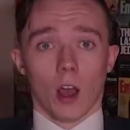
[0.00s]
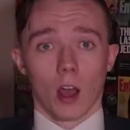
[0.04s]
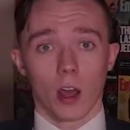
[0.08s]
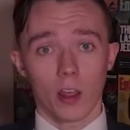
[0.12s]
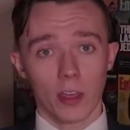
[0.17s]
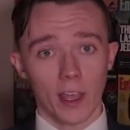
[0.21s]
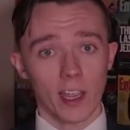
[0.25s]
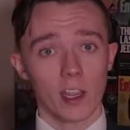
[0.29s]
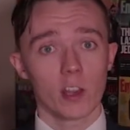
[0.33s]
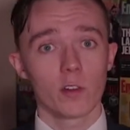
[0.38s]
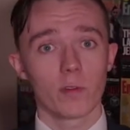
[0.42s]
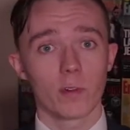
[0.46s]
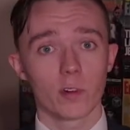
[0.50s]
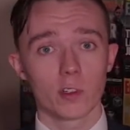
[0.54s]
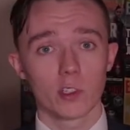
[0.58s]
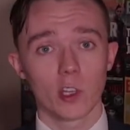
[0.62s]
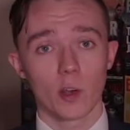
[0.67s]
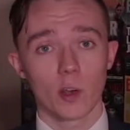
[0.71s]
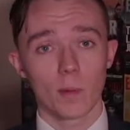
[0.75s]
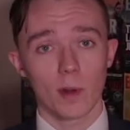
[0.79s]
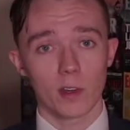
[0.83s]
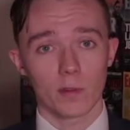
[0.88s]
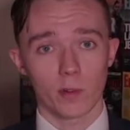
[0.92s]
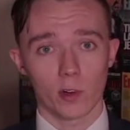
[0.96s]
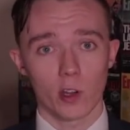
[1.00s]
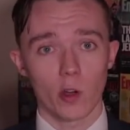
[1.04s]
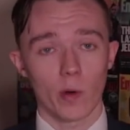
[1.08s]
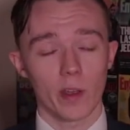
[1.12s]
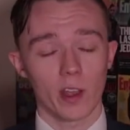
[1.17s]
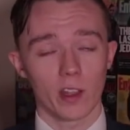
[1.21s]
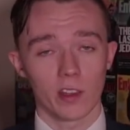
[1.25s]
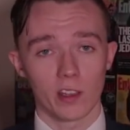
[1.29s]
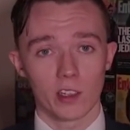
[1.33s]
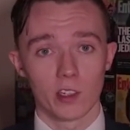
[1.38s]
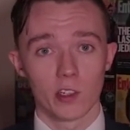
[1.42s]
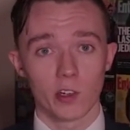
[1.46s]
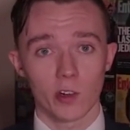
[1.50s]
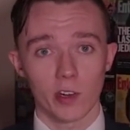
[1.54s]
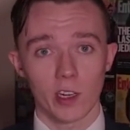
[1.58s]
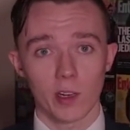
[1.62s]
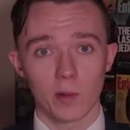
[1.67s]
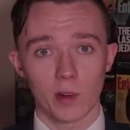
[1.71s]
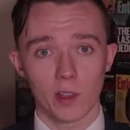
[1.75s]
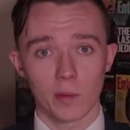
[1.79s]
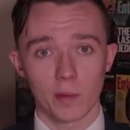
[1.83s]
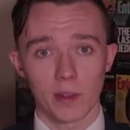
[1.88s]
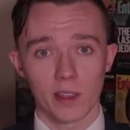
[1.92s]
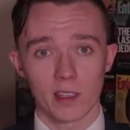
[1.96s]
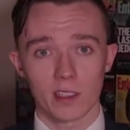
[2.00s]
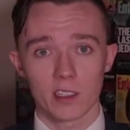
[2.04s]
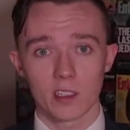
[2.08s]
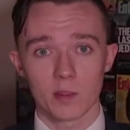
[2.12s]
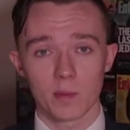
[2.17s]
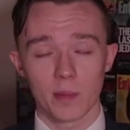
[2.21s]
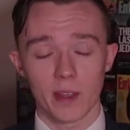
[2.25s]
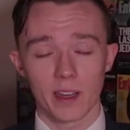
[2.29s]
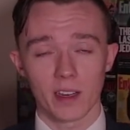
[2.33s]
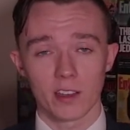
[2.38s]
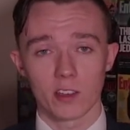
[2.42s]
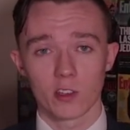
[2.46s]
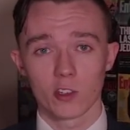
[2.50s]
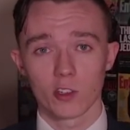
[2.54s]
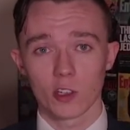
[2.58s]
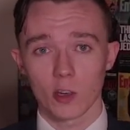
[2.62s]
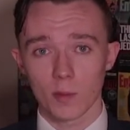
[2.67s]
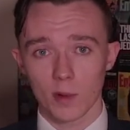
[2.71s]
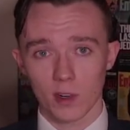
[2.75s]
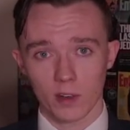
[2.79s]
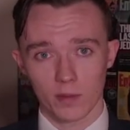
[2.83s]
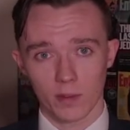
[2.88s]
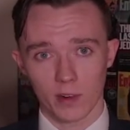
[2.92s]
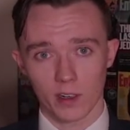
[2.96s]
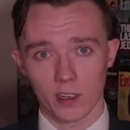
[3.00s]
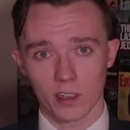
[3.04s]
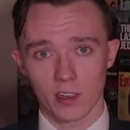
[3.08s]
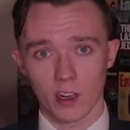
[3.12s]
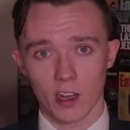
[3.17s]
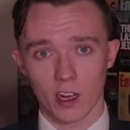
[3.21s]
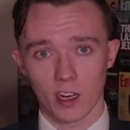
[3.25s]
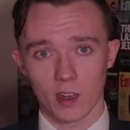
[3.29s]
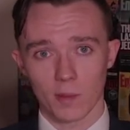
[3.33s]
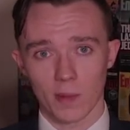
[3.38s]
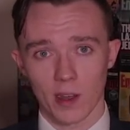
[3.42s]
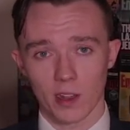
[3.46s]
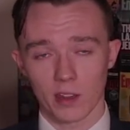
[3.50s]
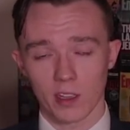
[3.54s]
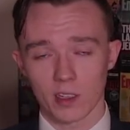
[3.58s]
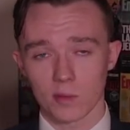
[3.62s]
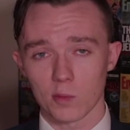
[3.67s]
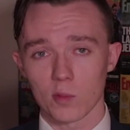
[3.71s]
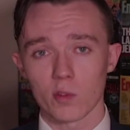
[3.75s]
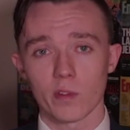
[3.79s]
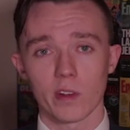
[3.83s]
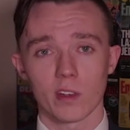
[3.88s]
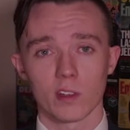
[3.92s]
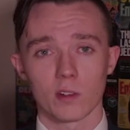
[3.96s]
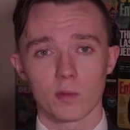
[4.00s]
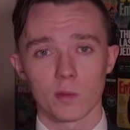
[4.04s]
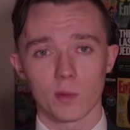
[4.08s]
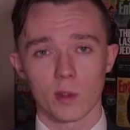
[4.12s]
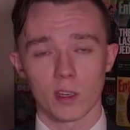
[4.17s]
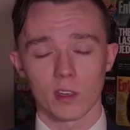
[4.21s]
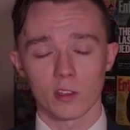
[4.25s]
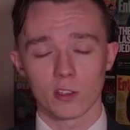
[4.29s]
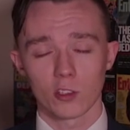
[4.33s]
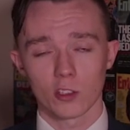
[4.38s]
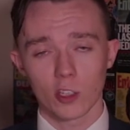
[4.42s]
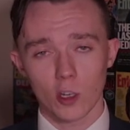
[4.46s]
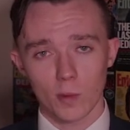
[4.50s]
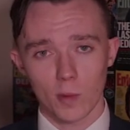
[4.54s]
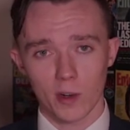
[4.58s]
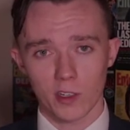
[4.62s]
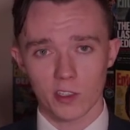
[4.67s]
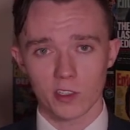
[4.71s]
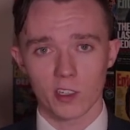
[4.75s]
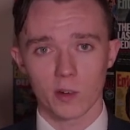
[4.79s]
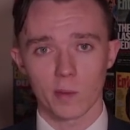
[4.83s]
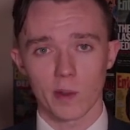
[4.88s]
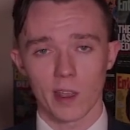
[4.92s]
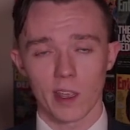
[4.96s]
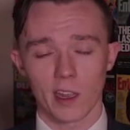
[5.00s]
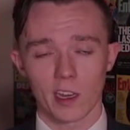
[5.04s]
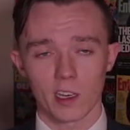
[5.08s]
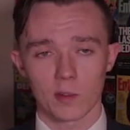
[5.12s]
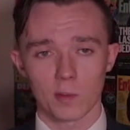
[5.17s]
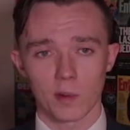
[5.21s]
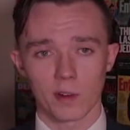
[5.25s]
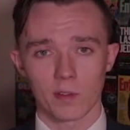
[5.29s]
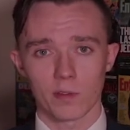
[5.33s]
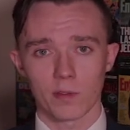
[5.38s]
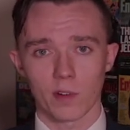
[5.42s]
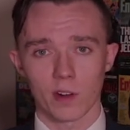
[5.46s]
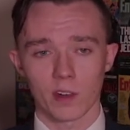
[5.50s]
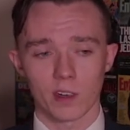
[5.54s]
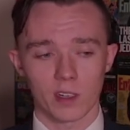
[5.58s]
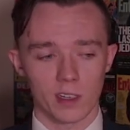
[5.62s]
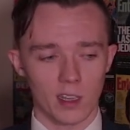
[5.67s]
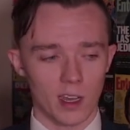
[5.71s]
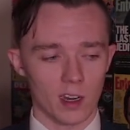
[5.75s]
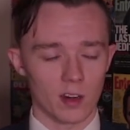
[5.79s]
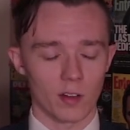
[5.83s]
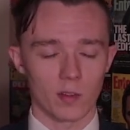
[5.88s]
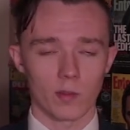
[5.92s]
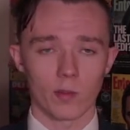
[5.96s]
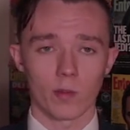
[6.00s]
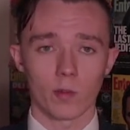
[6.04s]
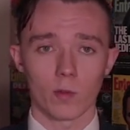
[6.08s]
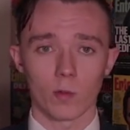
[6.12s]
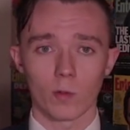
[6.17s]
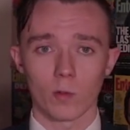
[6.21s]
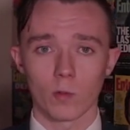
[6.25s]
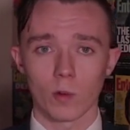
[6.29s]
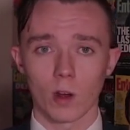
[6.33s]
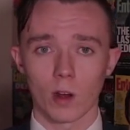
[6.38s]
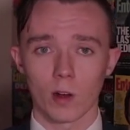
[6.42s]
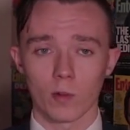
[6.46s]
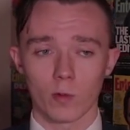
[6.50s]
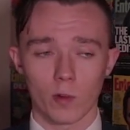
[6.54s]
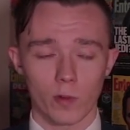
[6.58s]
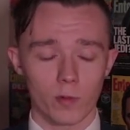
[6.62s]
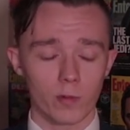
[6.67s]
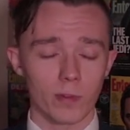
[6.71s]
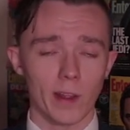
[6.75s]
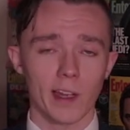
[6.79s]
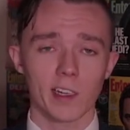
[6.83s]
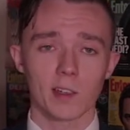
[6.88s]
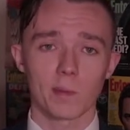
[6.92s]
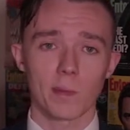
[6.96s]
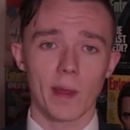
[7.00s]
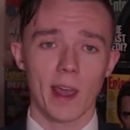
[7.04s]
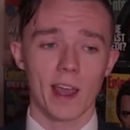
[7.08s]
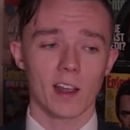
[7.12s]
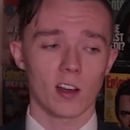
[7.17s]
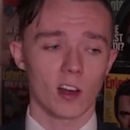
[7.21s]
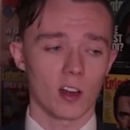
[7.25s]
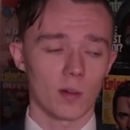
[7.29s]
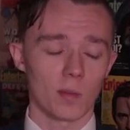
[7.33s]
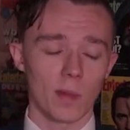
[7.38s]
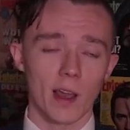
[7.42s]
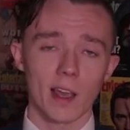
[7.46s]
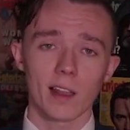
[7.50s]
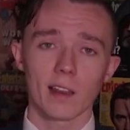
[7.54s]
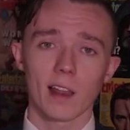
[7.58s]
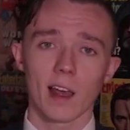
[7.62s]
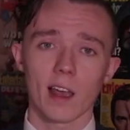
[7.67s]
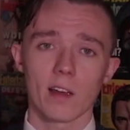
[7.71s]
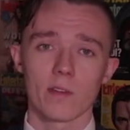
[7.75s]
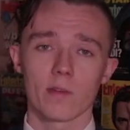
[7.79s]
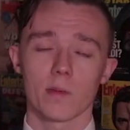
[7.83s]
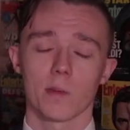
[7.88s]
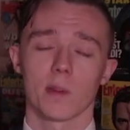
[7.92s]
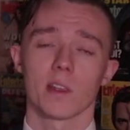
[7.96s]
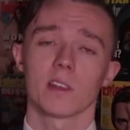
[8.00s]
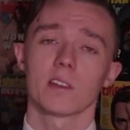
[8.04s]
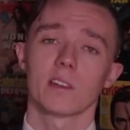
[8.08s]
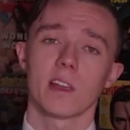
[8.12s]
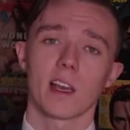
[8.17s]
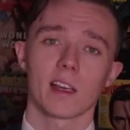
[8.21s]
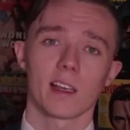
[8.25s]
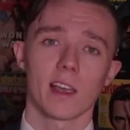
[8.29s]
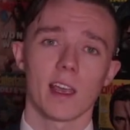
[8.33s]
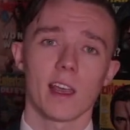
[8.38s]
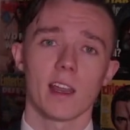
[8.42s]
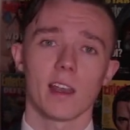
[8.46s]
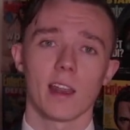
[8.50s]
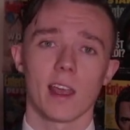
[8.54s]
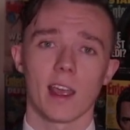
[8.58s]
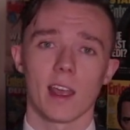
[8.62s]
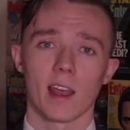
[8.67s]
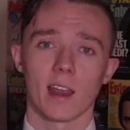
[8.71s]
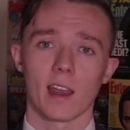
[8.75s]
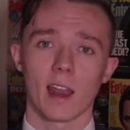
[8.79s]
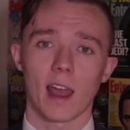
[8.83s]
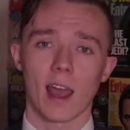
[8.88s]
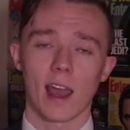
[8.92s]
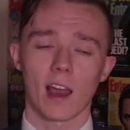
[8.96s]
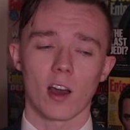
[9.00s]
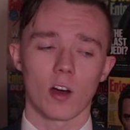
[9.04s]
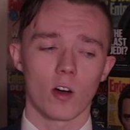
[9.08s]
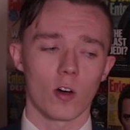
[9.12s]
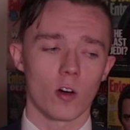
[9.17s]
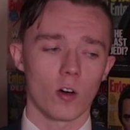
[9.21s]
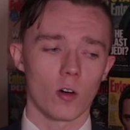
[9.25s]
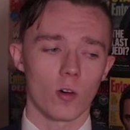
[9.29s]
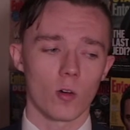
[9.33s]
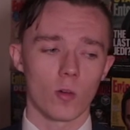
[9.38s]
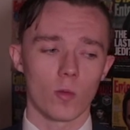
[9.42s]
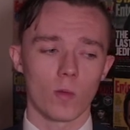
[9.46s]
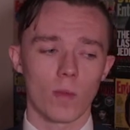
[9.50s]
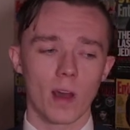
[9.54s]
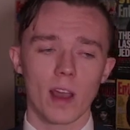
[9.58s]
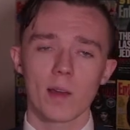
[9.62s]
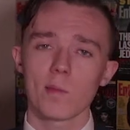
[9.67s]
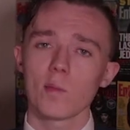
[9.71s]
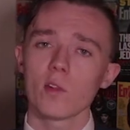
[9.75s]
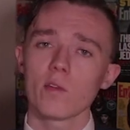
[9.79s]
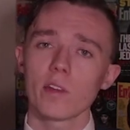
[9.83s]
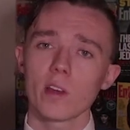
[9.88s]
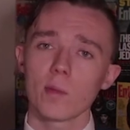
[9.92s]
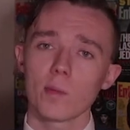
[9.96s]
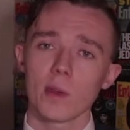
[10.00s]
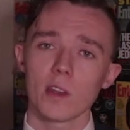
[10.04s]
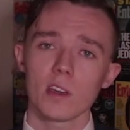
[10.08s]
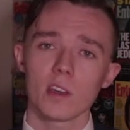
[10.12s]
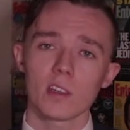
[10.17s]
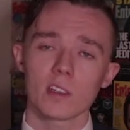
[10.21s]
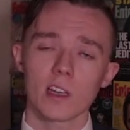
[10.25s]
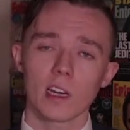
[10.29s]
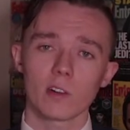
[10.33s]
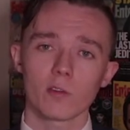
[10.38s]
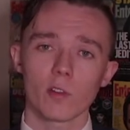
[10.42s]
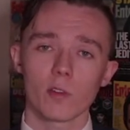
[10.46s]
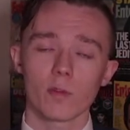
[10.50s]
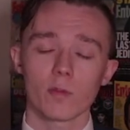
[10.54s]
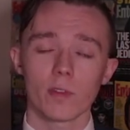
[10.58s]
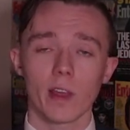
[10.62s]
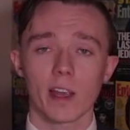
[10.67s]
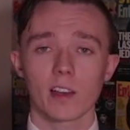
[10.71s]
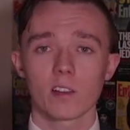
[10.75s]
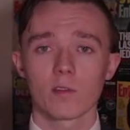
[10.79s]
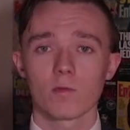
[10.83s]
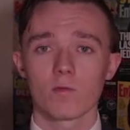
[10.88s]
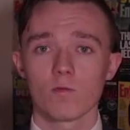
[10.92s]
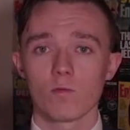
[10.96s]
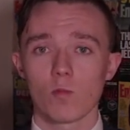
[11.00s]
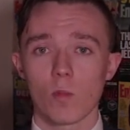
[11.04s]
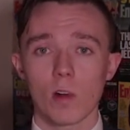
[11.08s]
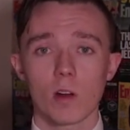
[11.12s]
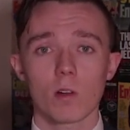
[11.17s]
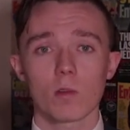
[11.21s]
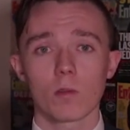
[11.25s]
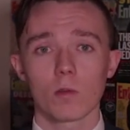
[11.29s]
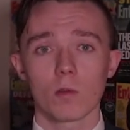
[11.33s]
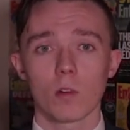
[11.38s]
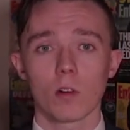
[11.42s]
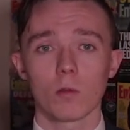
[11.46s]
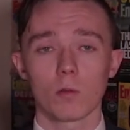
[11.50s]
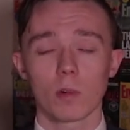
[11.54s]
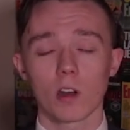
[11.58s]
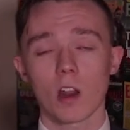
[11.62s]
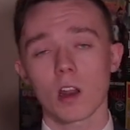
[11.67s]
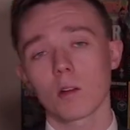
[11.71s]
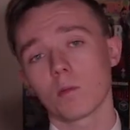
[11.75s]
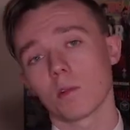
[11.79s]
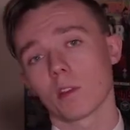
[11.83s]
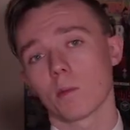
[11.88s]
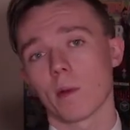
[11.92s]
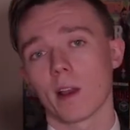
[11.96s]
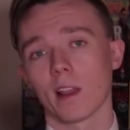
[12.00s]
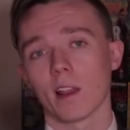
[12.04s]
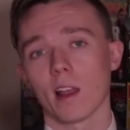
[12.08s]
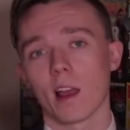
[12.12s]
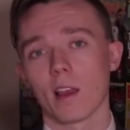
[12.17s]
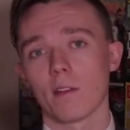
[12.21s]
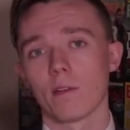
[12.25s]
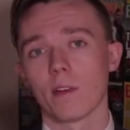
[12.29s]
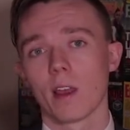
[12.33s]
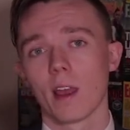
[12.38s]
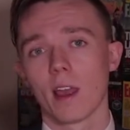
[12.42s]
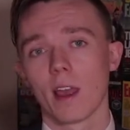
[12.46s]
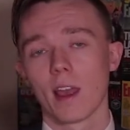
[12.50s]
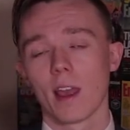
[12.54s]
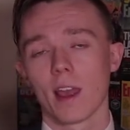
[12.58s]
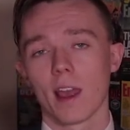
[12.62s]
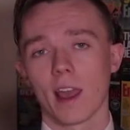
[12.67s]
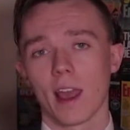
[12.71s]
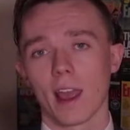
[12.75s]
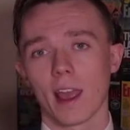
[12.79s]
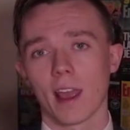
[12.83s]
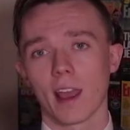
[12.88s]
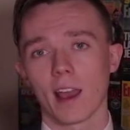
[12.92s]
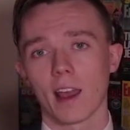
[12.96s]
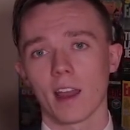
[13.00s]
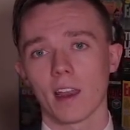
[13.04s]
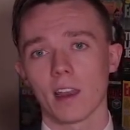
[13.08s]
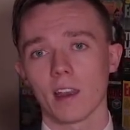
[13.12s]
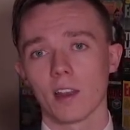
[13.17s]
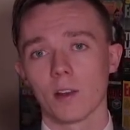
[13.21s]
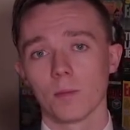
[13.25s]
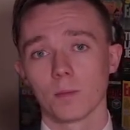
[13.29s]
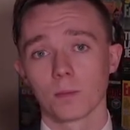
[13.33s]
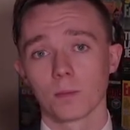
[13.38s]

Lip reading: Thank you so much for going on this journey with me. This has been so much fun to talk about. This movie's means so much to me, and it's been fun to kind of reflect back on my life from this decade and how my movie opinions kind of reflect what went on with my life. And